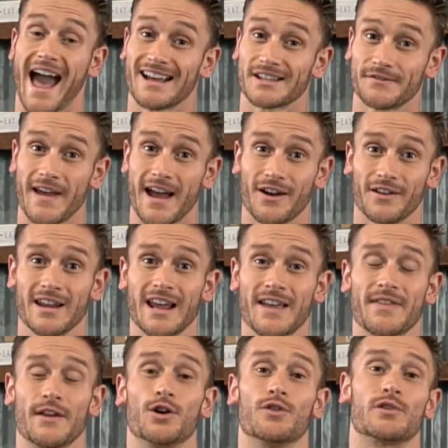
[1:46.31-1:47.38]
has found
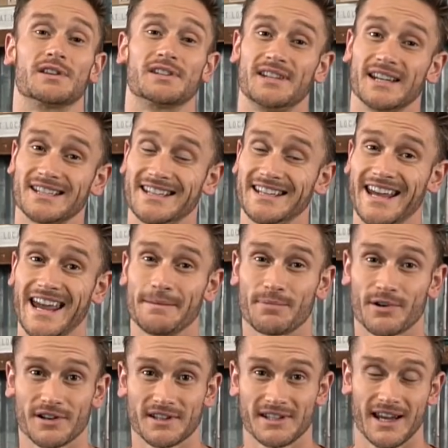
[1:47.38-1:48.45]
that over
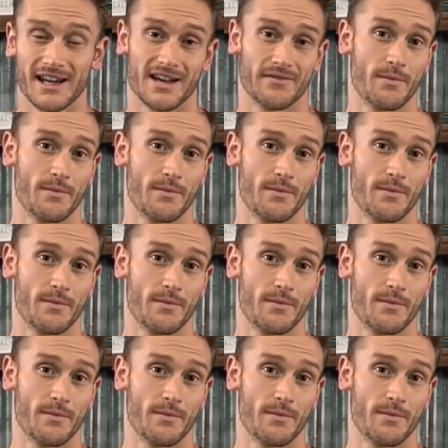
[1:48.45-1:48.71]
sixty-eight percent